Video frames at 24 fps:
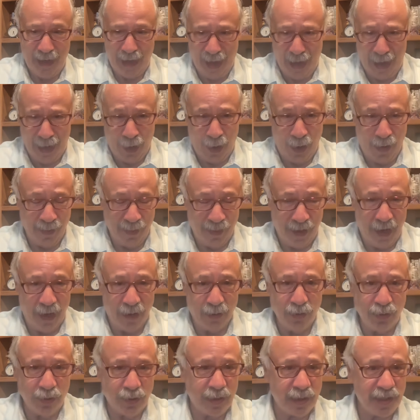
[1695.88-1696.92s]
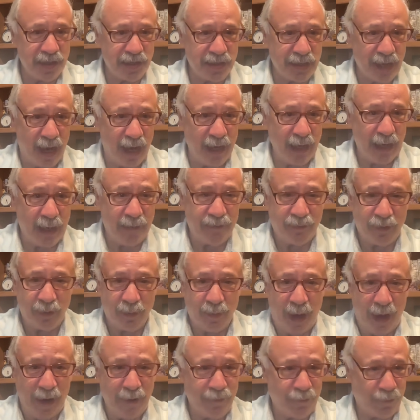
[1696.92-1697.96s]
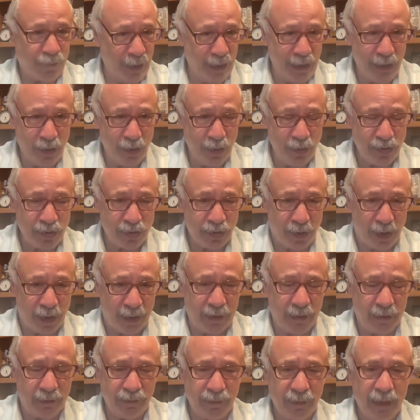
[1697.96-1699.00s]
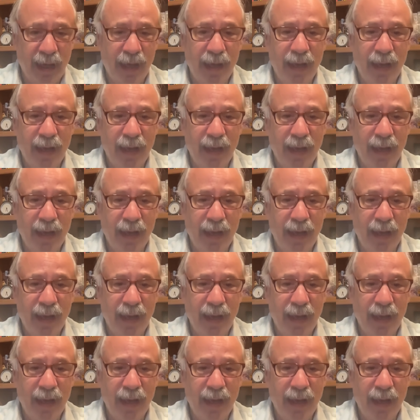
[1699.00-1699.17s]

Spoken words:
And on there, you could sign up for my free newsletter.